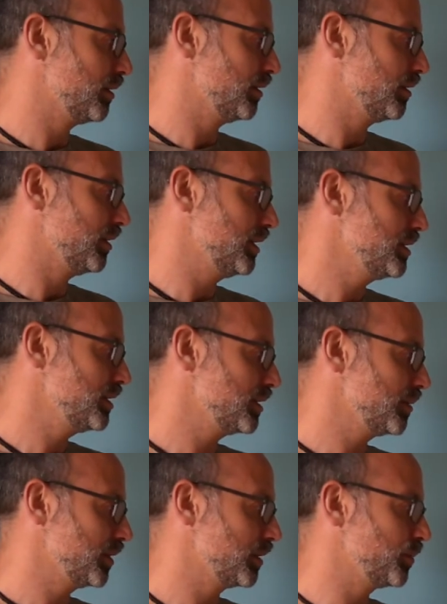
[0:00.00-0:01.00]
this is
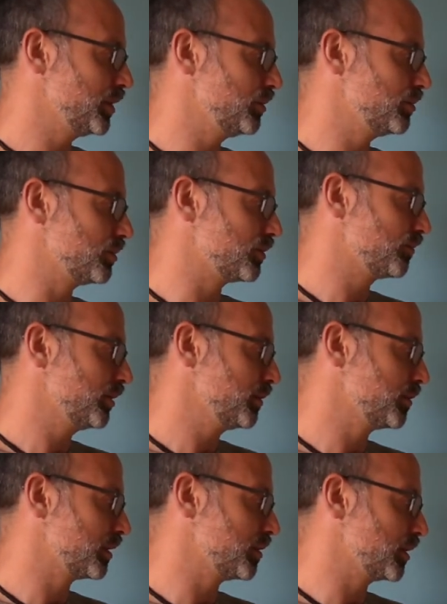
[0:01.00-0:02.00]
something we use
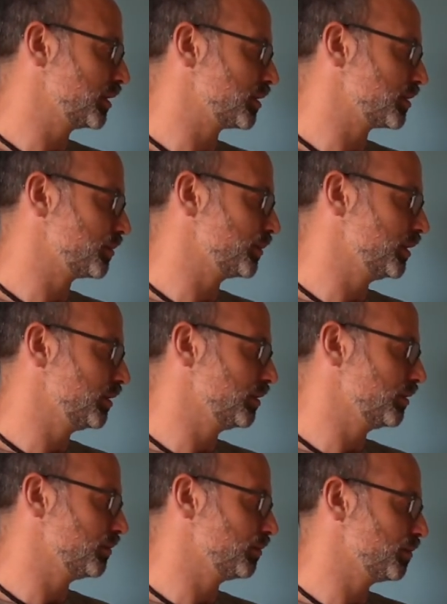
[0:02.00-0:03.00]
frequently because
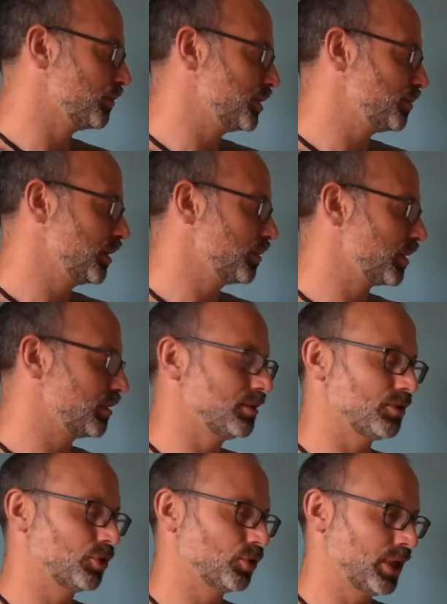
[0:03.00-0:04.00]
when we speak about
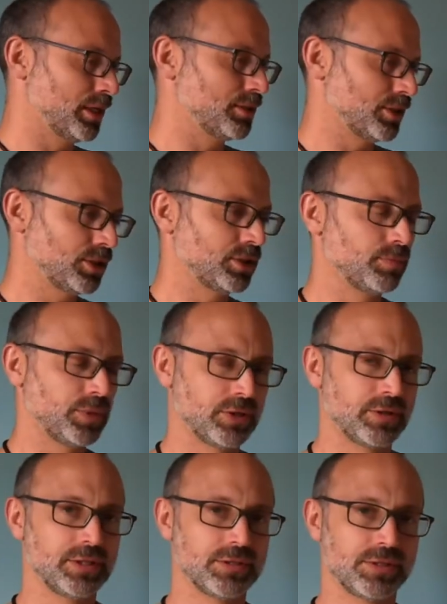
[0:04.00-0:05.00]
these transition
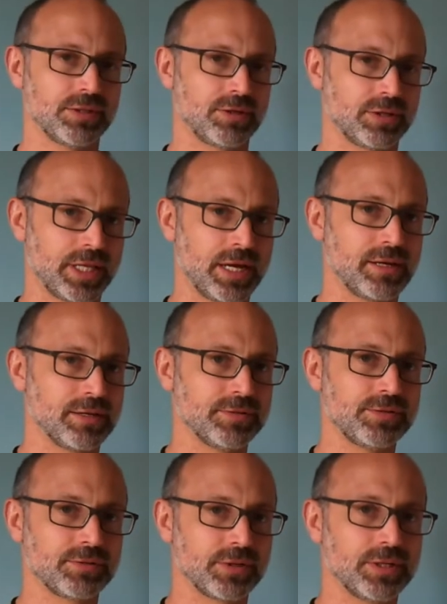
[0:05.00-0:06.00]
periods in our
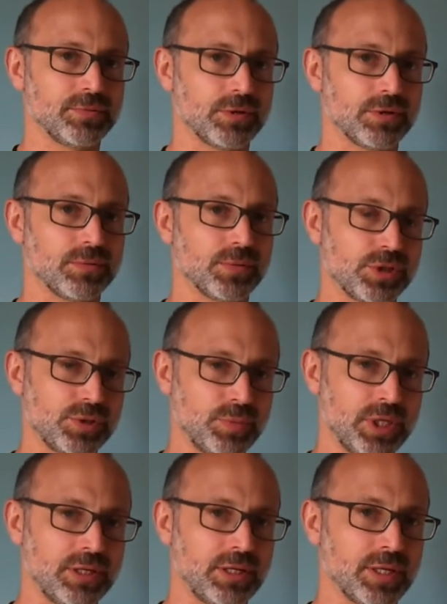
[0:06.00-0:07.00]
lives, right, we're
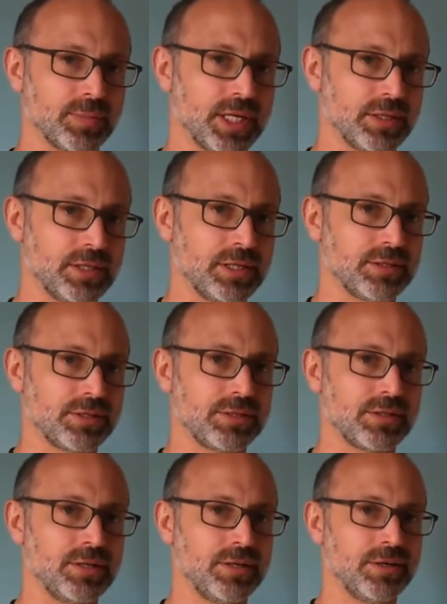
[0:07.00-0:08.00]
speaking about
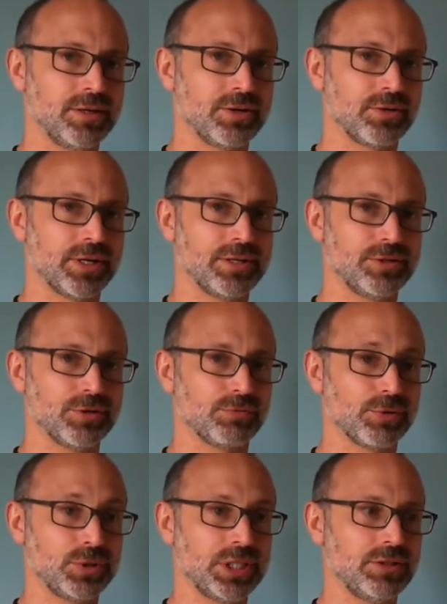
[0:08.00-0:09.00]
this. All right, your
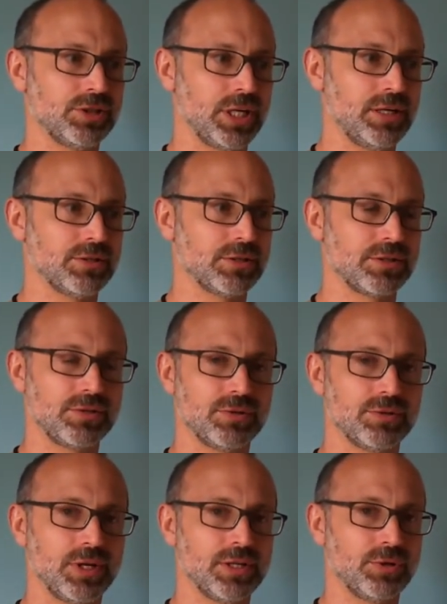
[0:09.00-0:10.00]
routine changes,
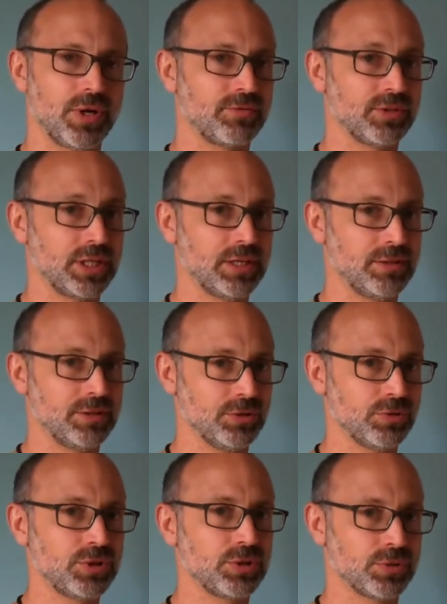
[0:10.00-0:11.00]
and you have to get
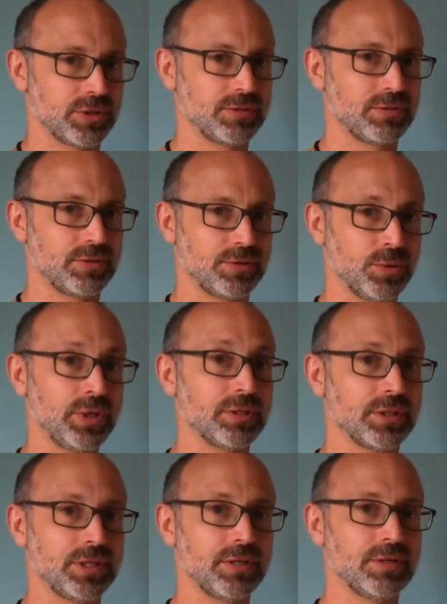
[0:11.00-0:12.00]
used to it
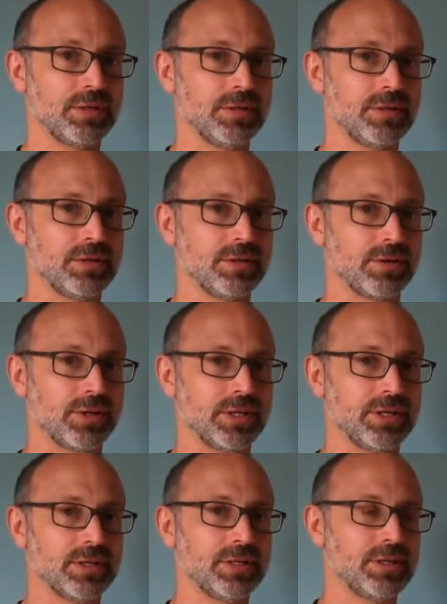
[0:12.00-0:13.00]
quickly. All right,